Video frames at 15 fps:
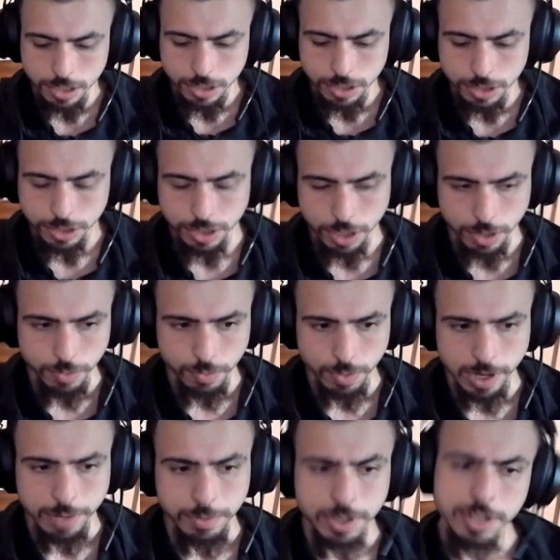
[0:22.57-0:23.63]
So,
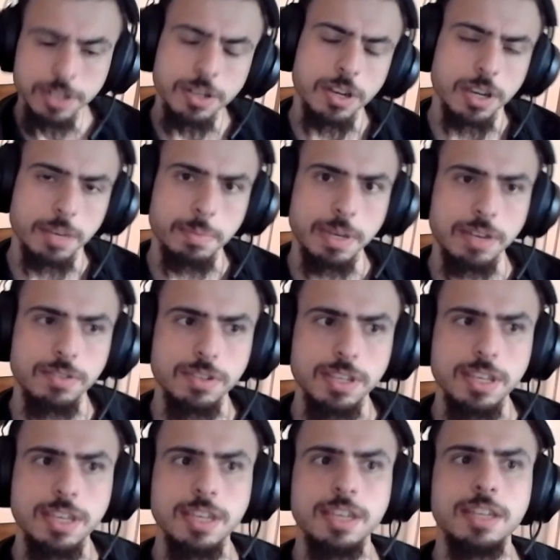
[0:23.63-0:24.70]
what I want to talk about
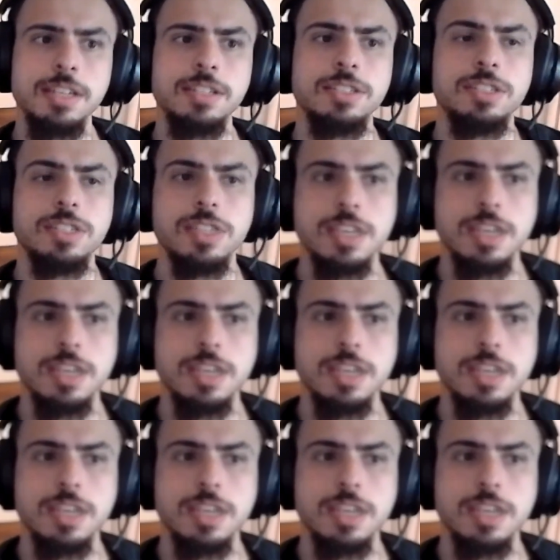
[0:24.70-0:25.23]
is